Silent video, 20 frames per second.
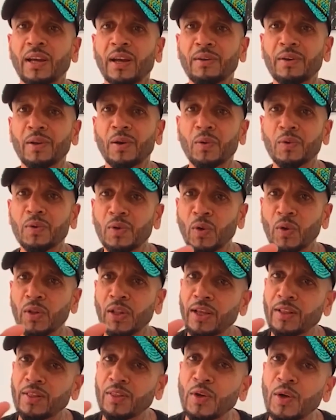You know, took
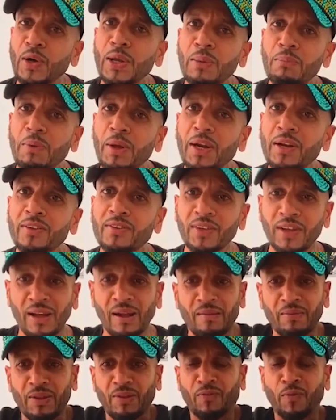like 30 minutes
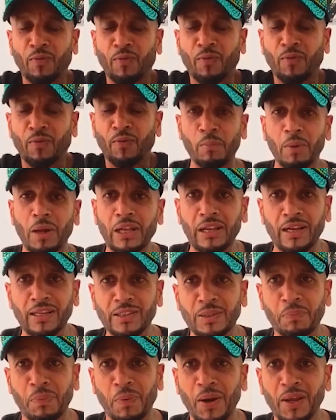for my lunch
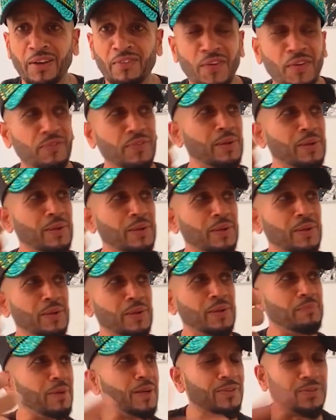break, 15 minutes
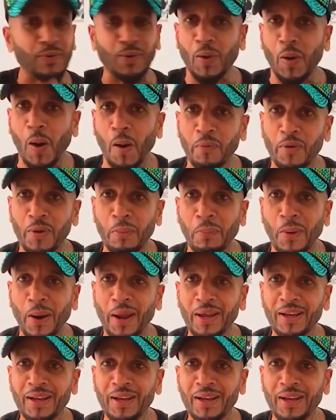for a coffee break.